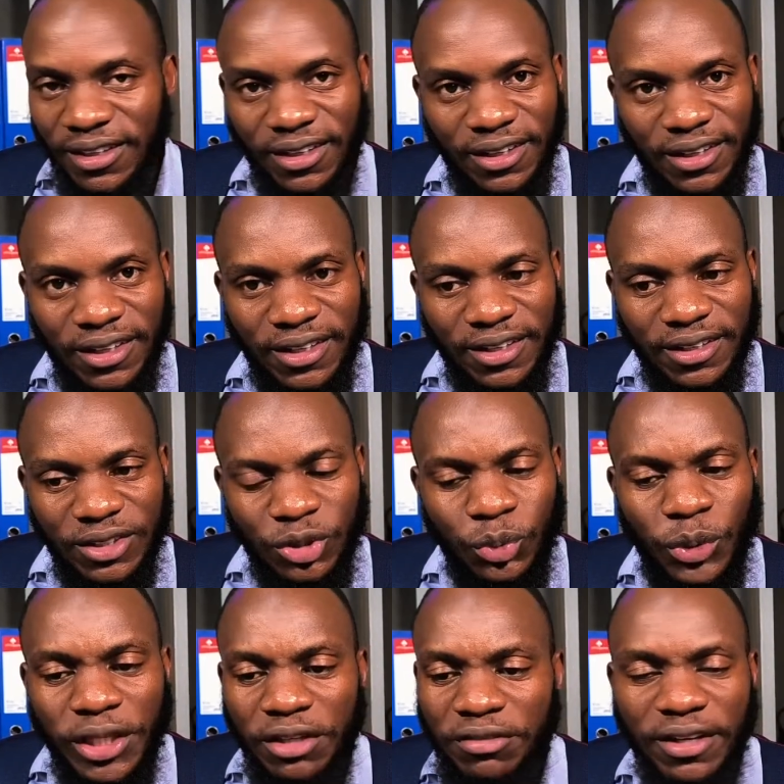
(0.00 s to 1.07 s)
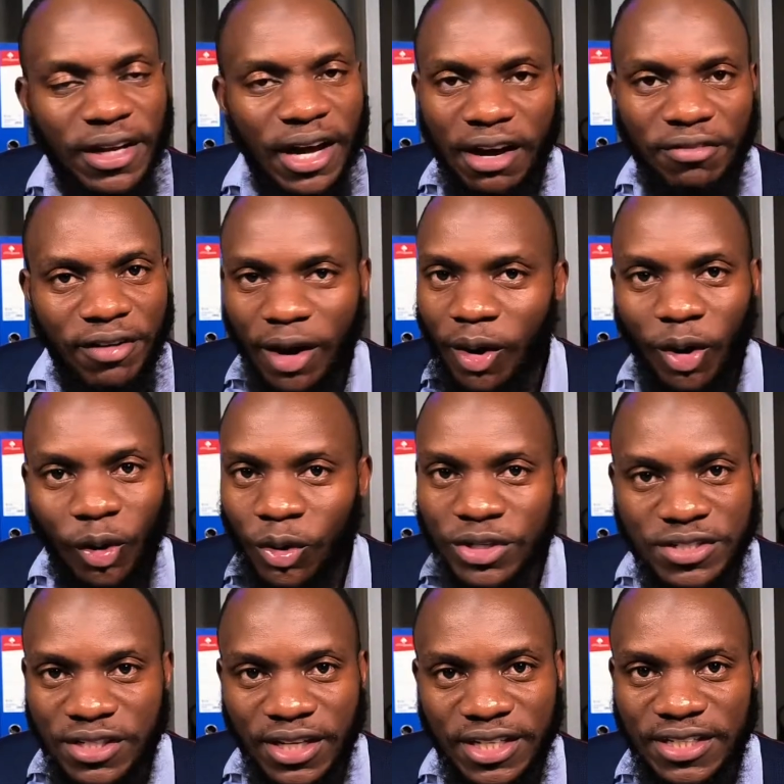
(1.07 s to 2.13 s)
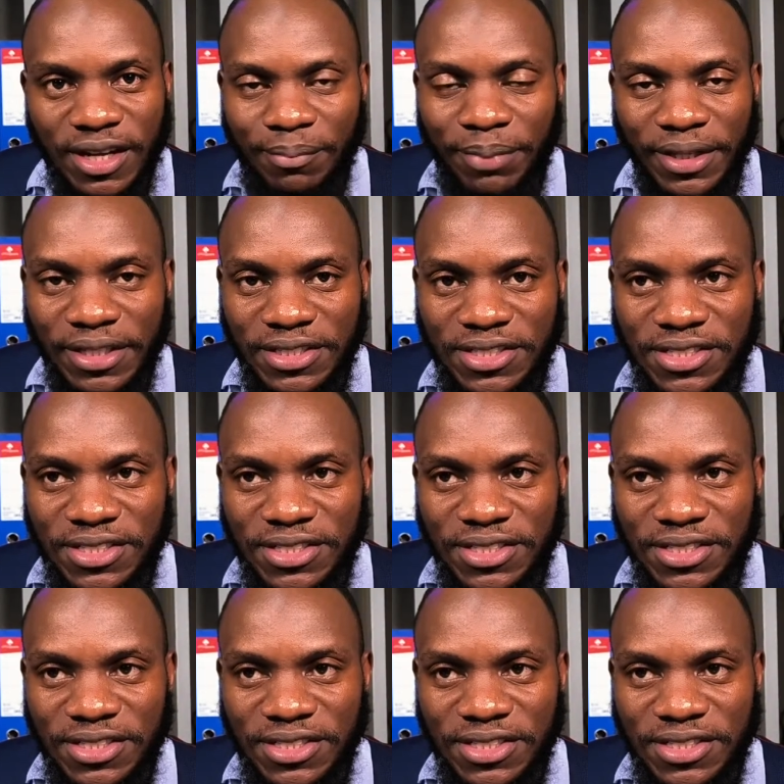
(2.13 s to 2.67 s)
And do we even have our own cigarette companies?